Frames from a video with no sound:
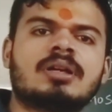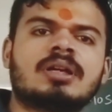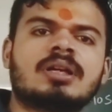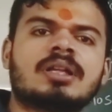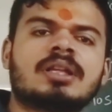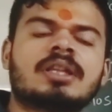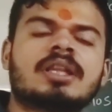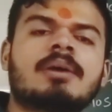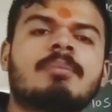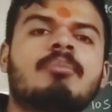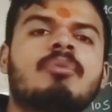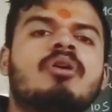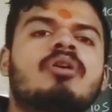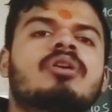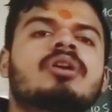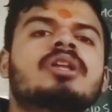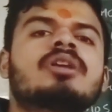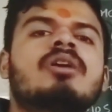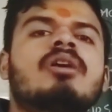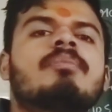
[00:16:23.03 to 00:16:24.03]
the
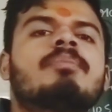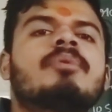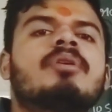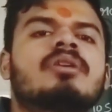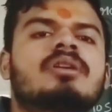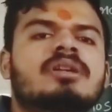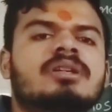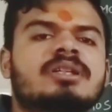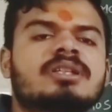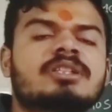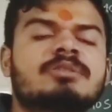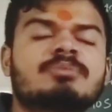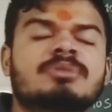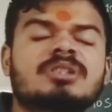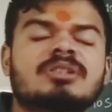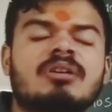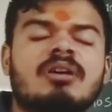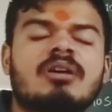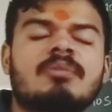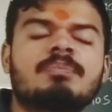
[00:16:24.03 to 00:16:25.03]
body of organisms
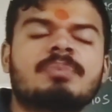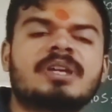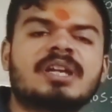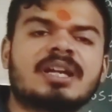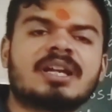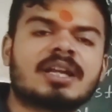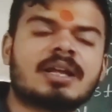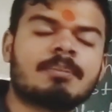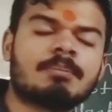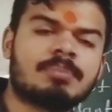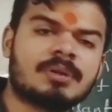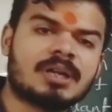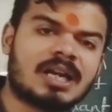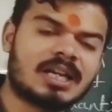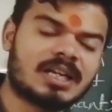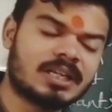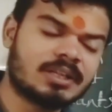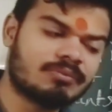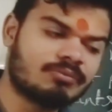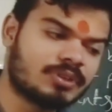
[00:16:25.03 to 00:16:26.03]
of kingdom
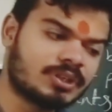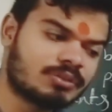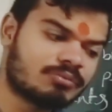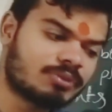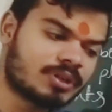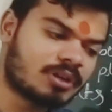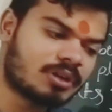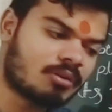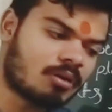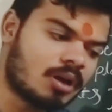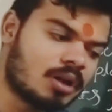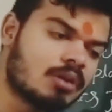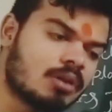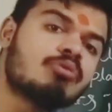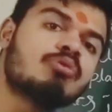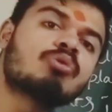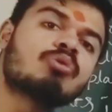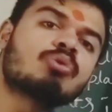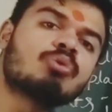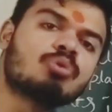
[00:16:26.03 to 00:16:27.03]
plantae, which we call
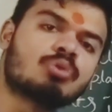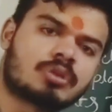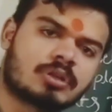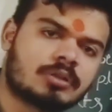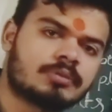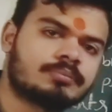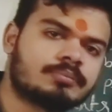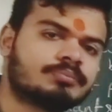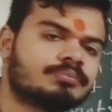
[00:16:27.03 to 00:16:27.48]
root.